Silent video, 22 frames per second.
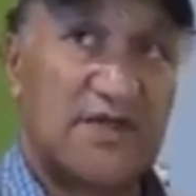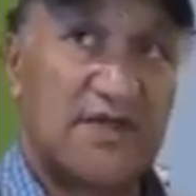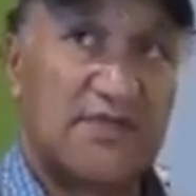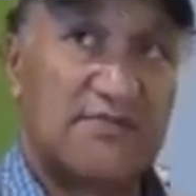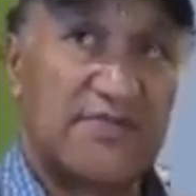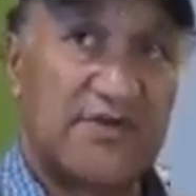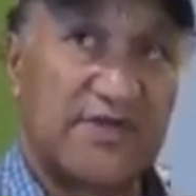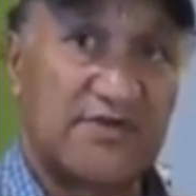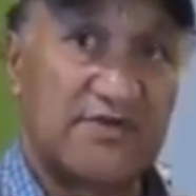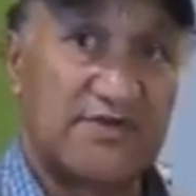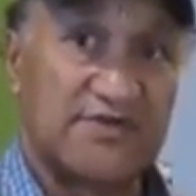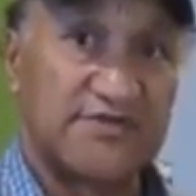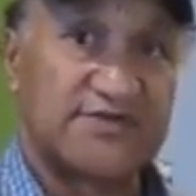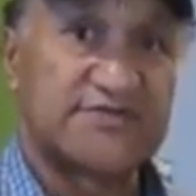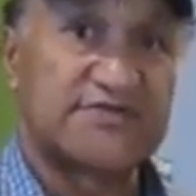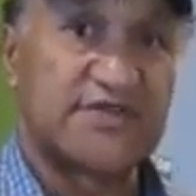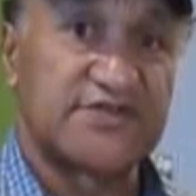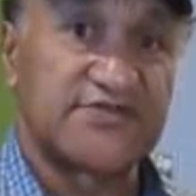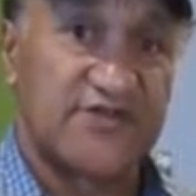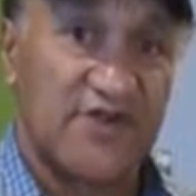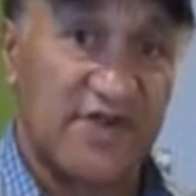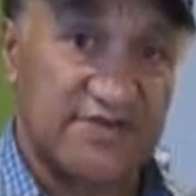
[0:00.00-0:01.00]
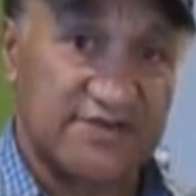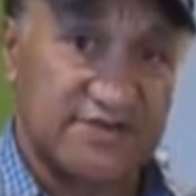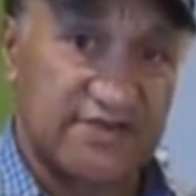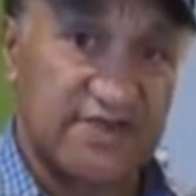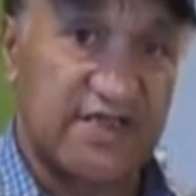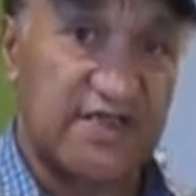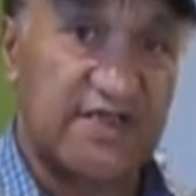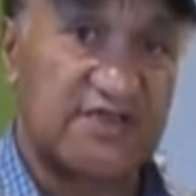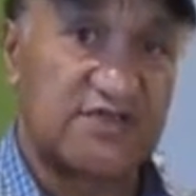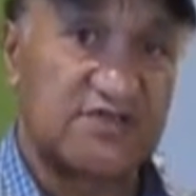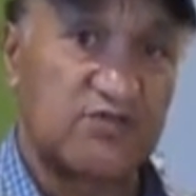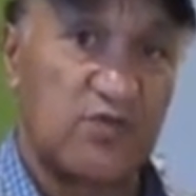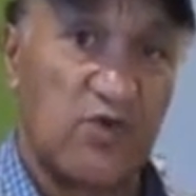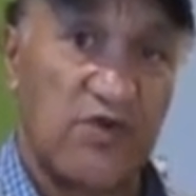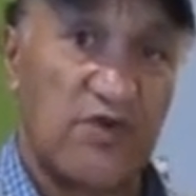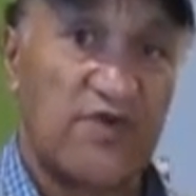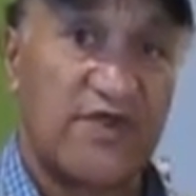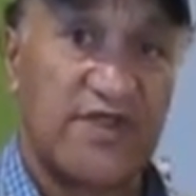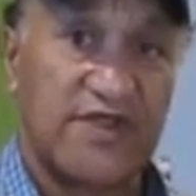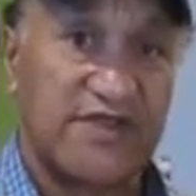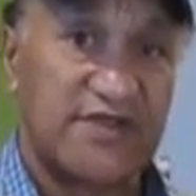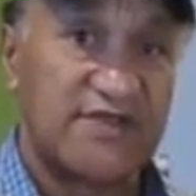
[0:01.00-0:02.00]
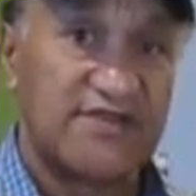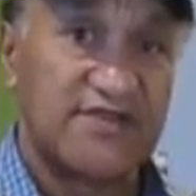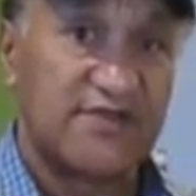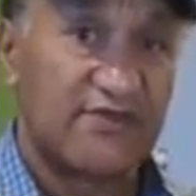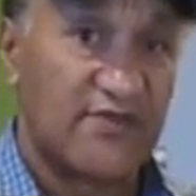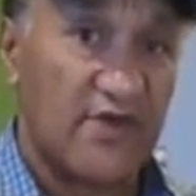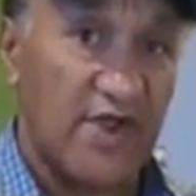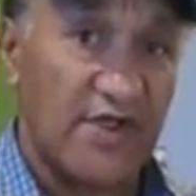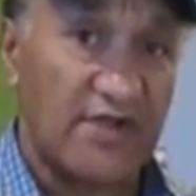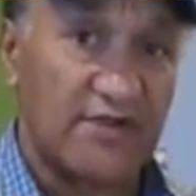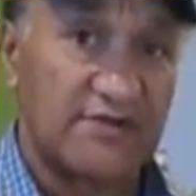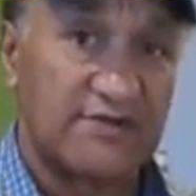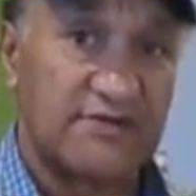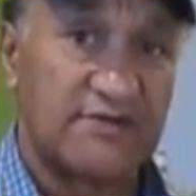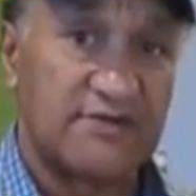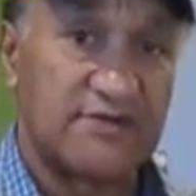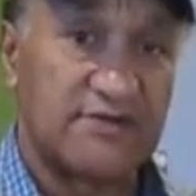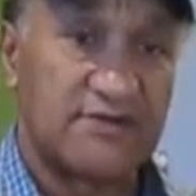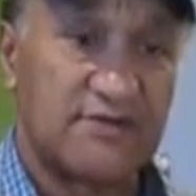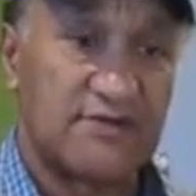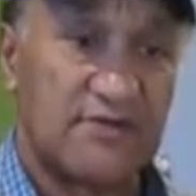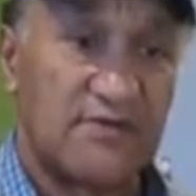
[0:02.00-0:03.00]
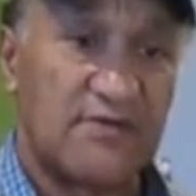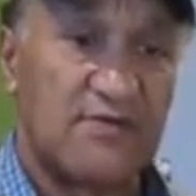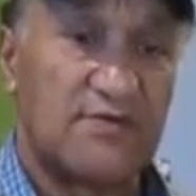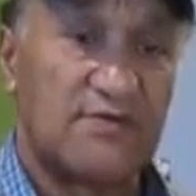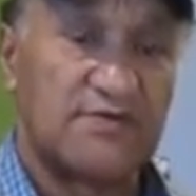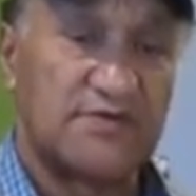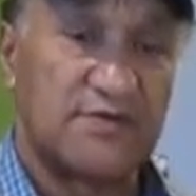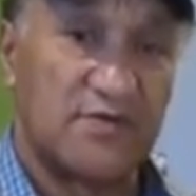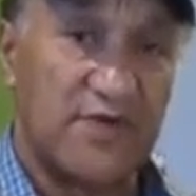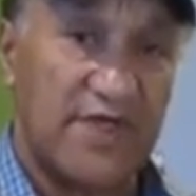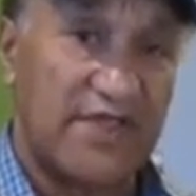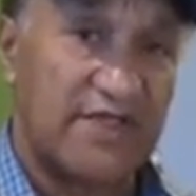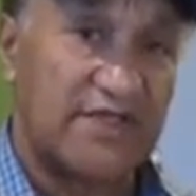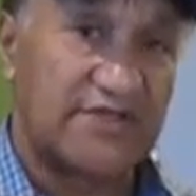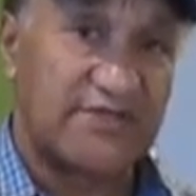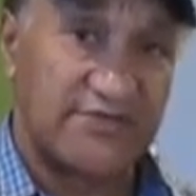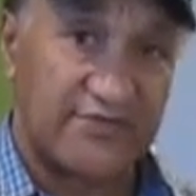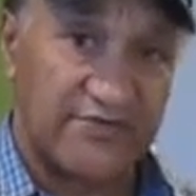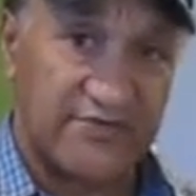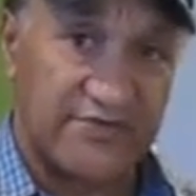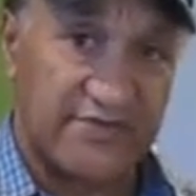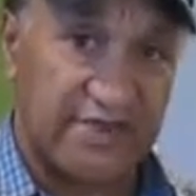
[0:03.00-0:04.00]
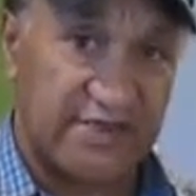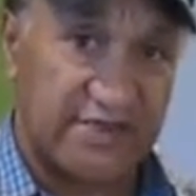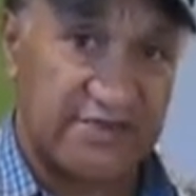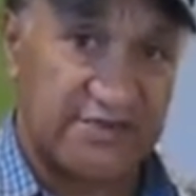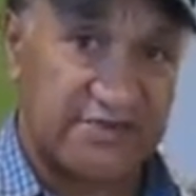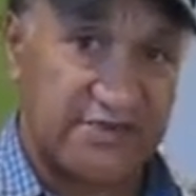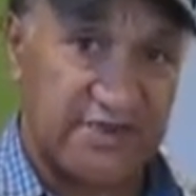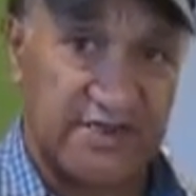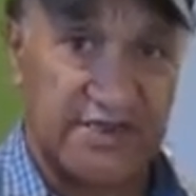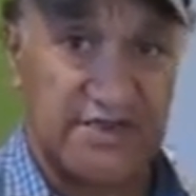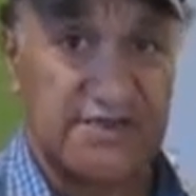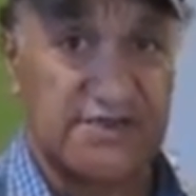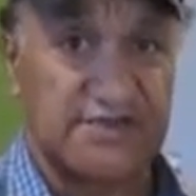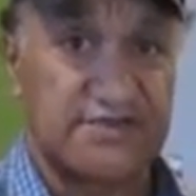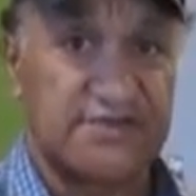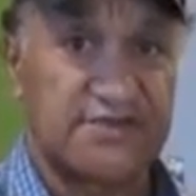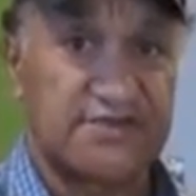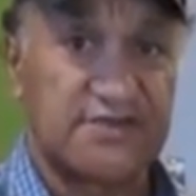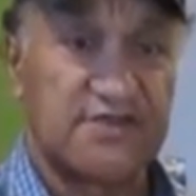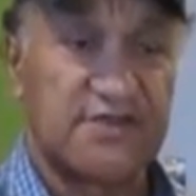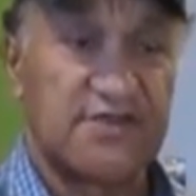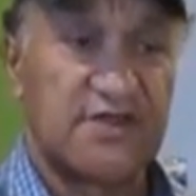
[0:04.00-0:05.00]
because the trustees were in the road all the way through these years.